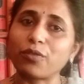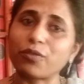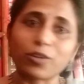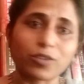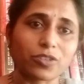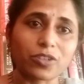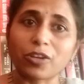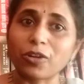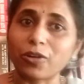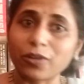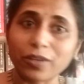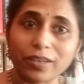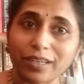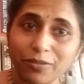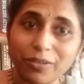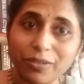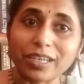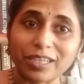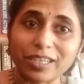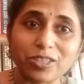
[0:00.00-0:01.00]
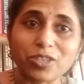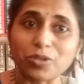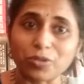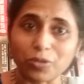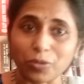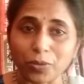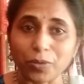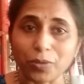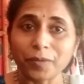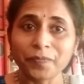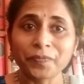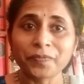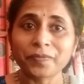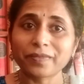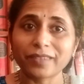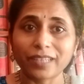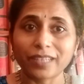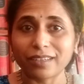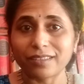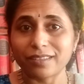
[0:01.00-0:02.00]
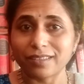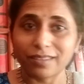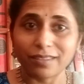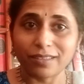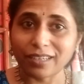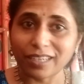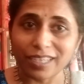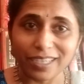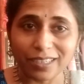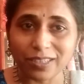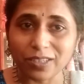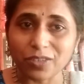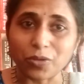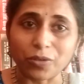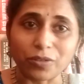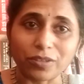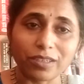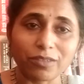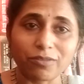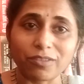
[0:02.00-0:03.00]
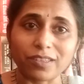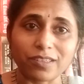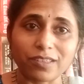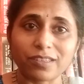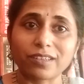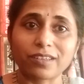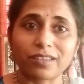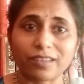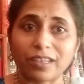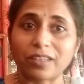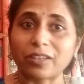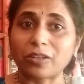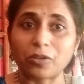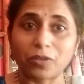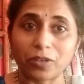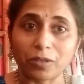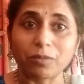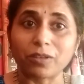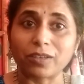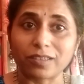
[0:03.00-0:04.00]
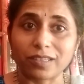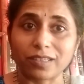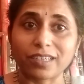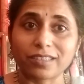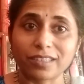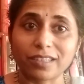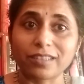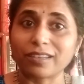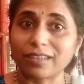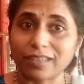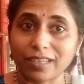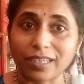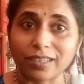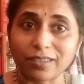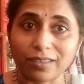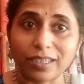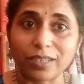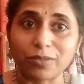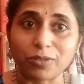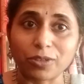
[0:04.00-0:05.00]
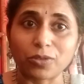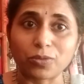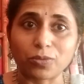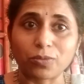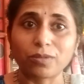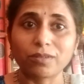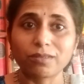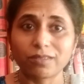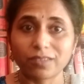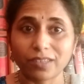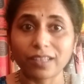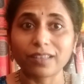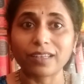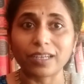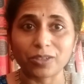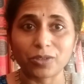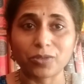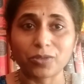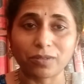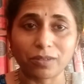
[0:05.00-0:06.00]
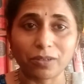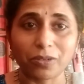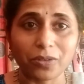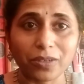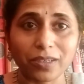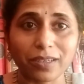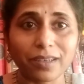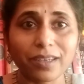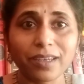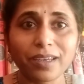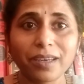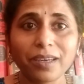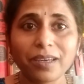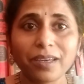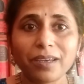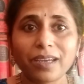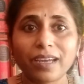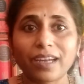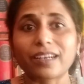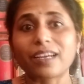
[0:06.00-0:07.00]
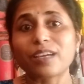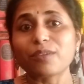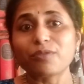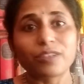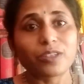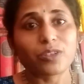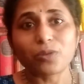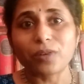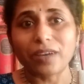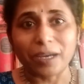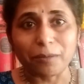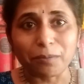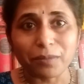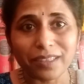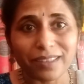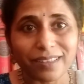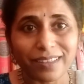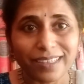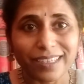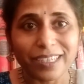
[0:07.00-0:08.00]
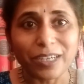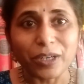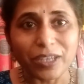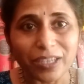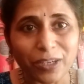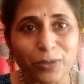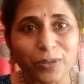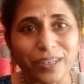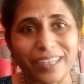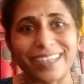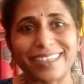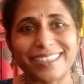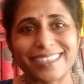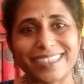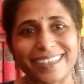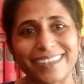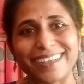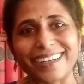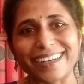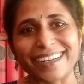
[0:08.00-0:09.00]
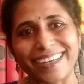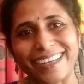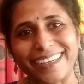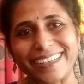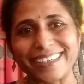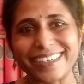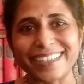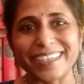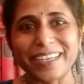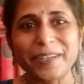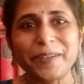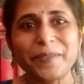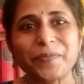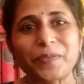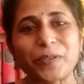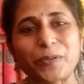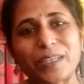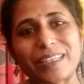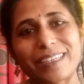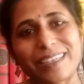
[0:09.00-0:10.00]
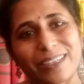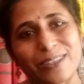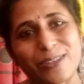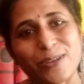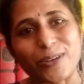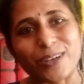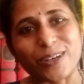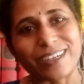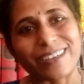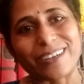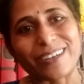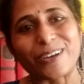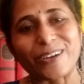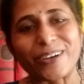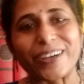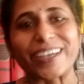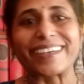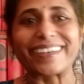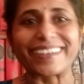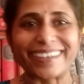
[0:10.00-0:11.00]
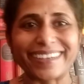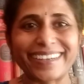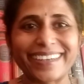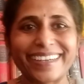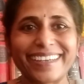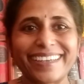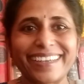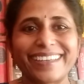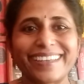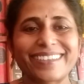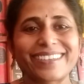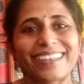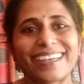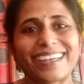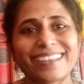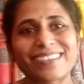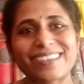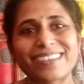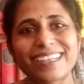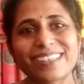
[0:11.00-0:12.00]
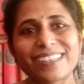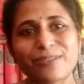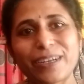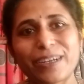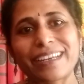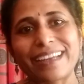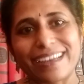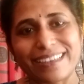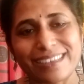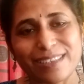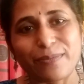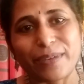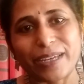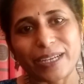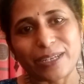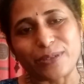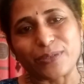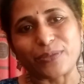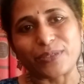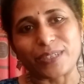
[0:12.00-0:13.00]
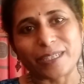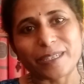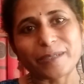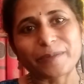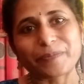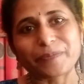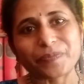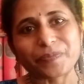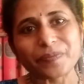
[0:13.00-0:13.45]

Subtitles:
Of course, the lawyer never gets to know that the client has already visited another lawyer, because I tell the client never to say that to the lawyer. And I feel so happy in reuniting a client with his or her lawyer. So that's one aspect of it.